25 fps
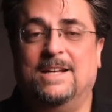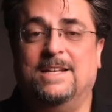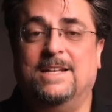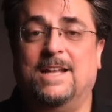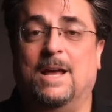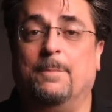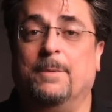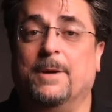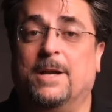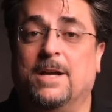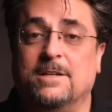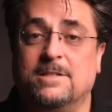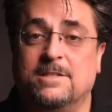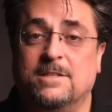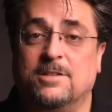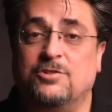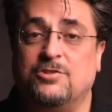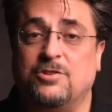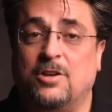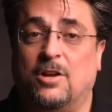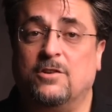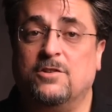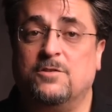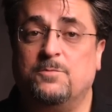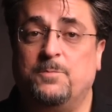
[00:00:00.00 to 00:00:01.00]
Now, because the
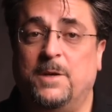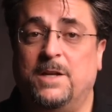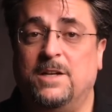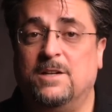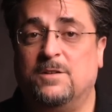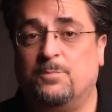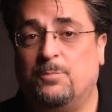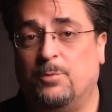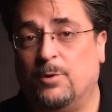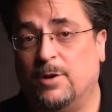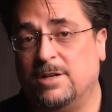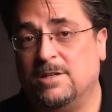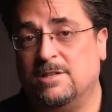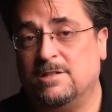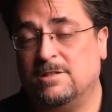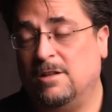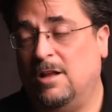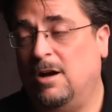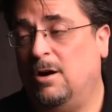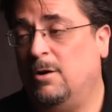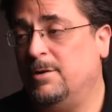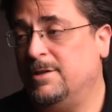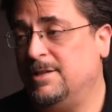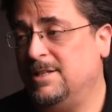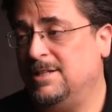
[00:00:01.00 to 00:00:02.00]
shutter speed is pretty slow,